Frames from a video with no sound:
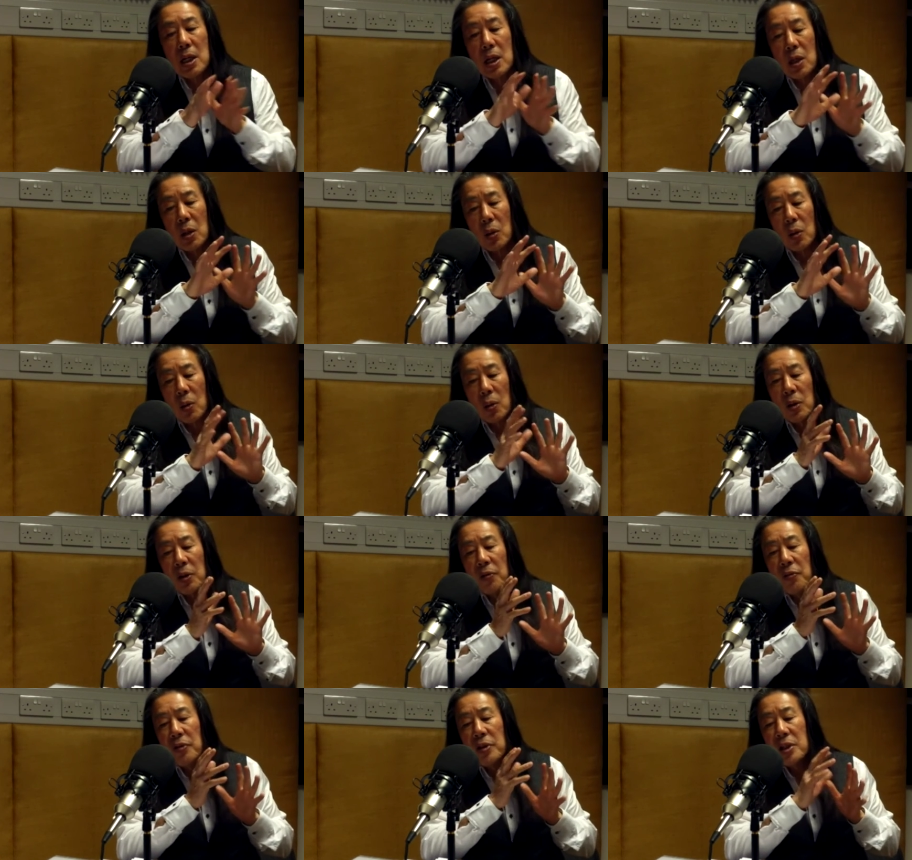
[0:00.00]
All
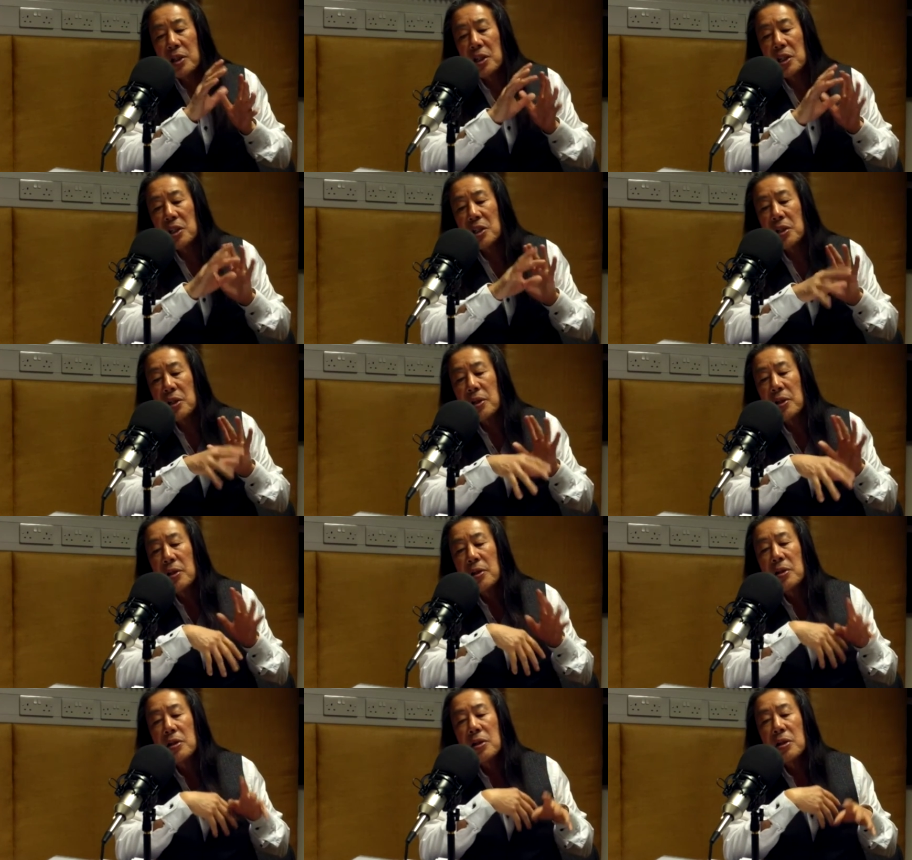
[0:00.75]
of this
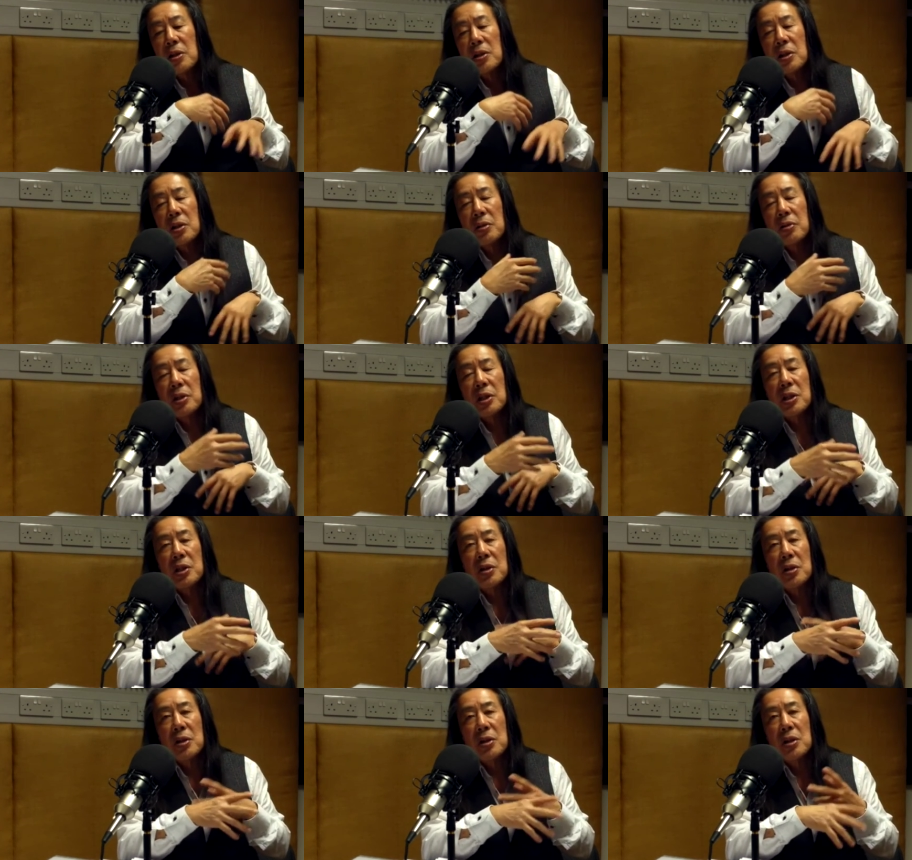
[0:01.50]
turned into a
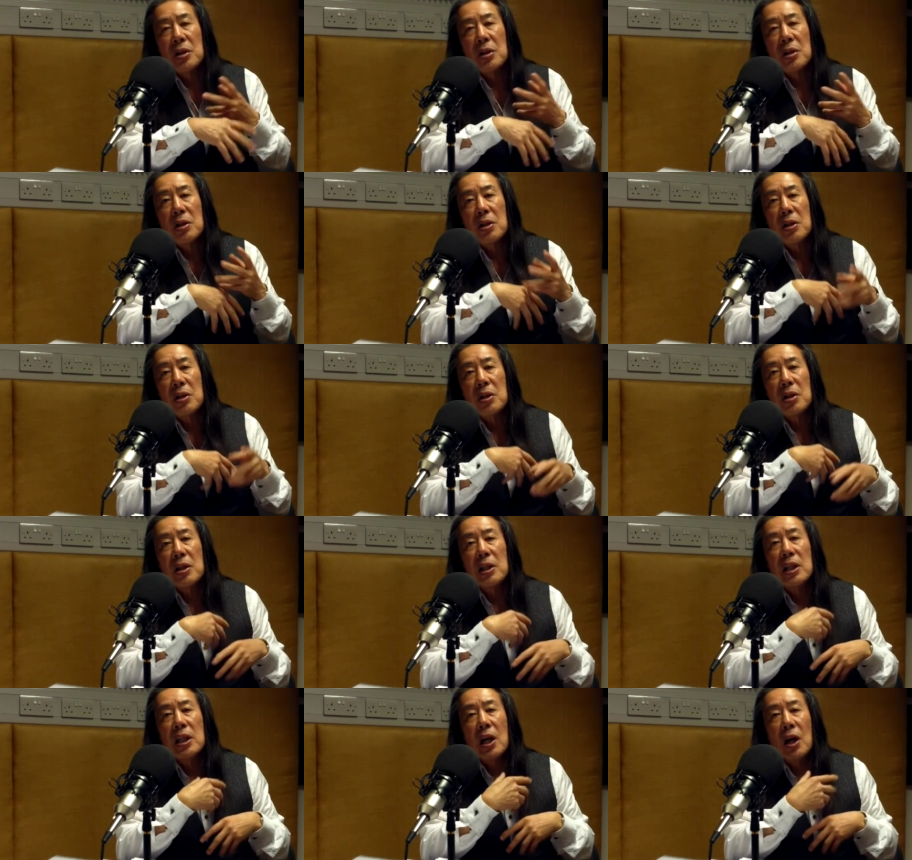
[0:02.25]
certain
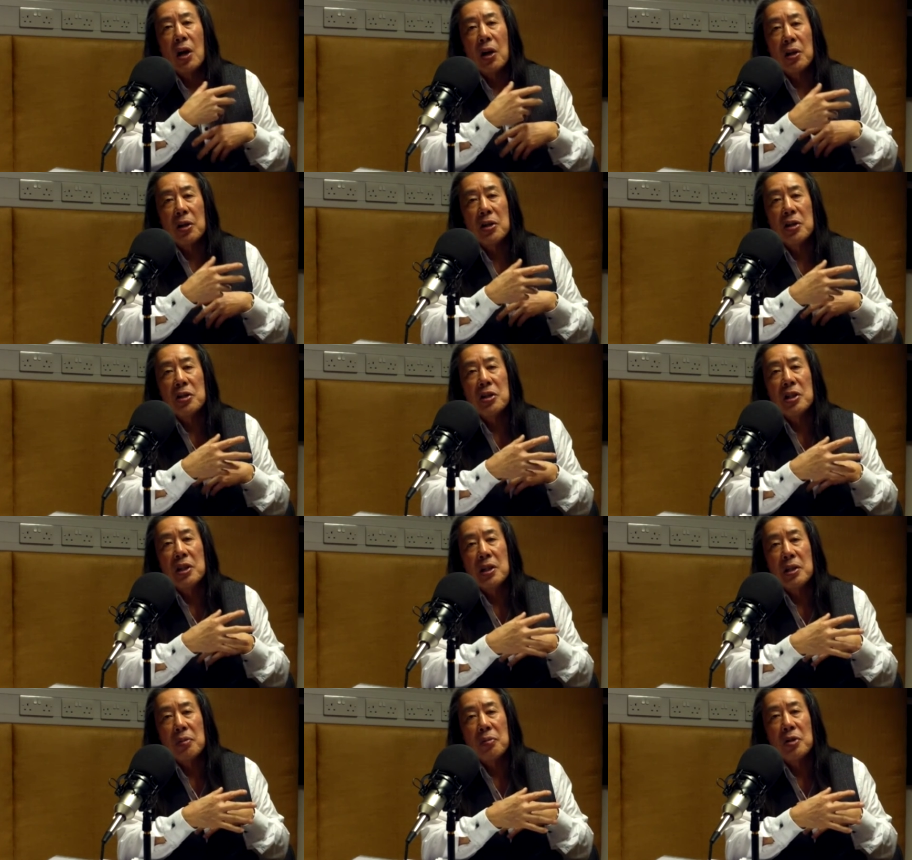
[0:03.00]

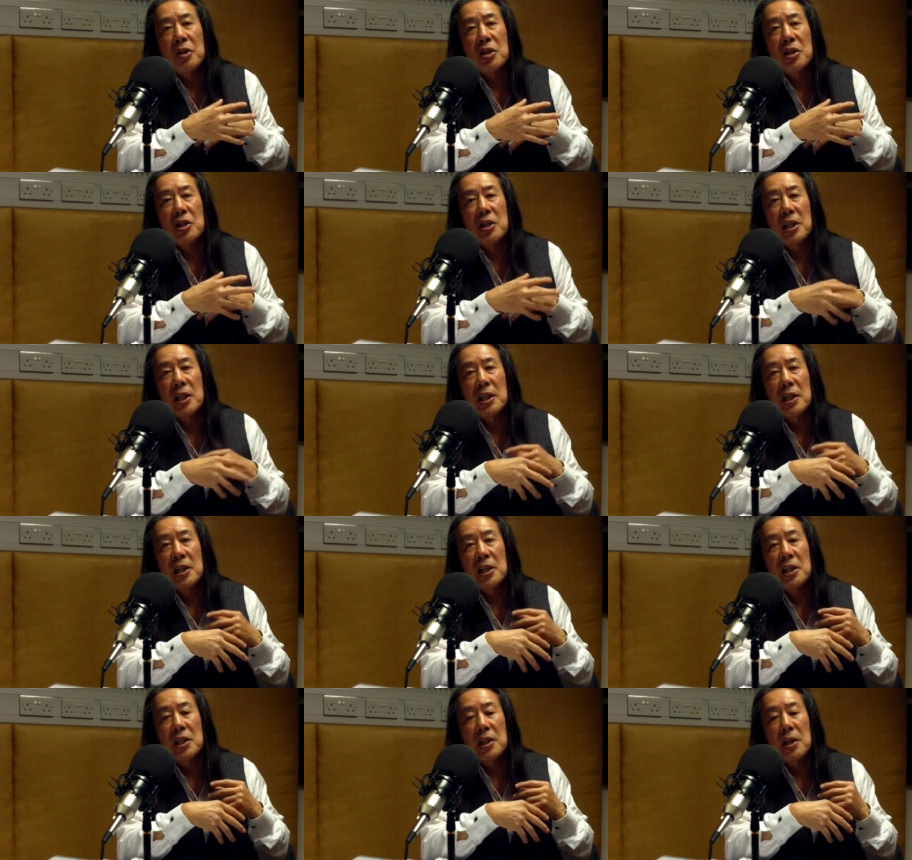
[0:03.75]
theology which
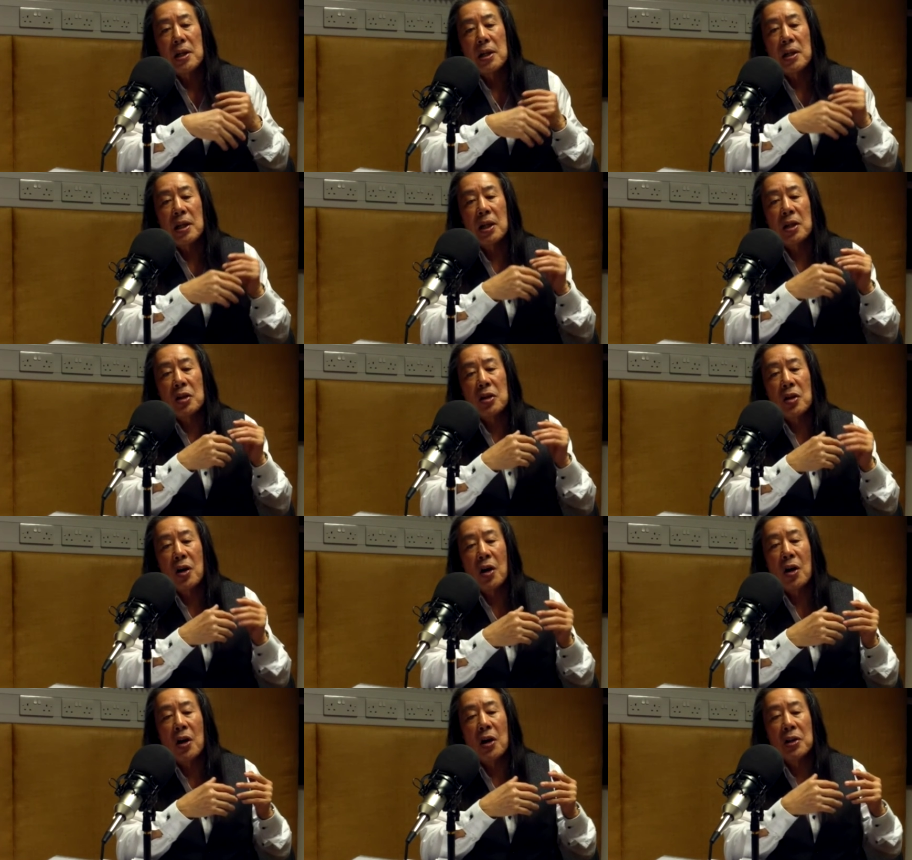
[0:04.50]
says that
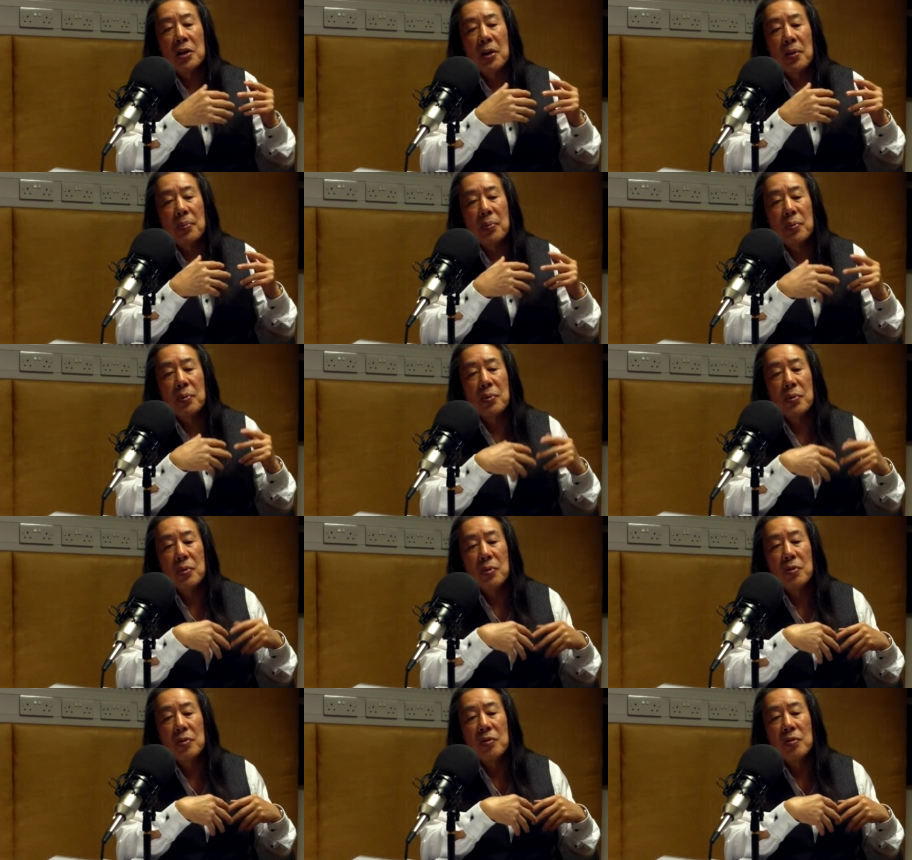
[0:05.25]
God
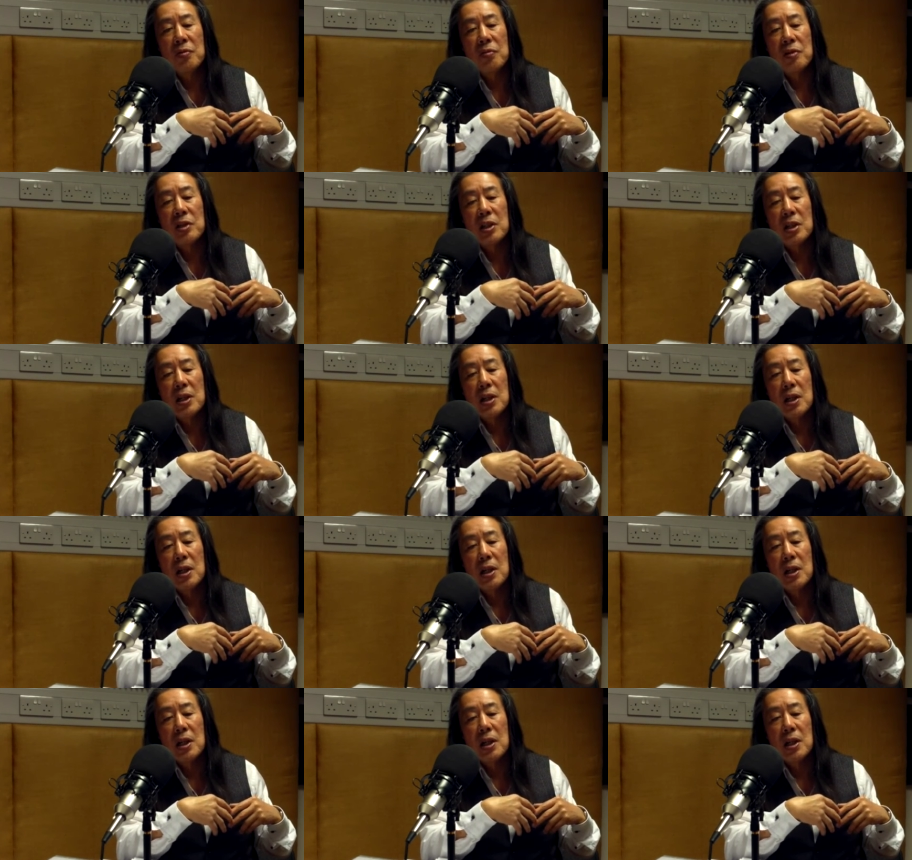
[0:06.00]
approves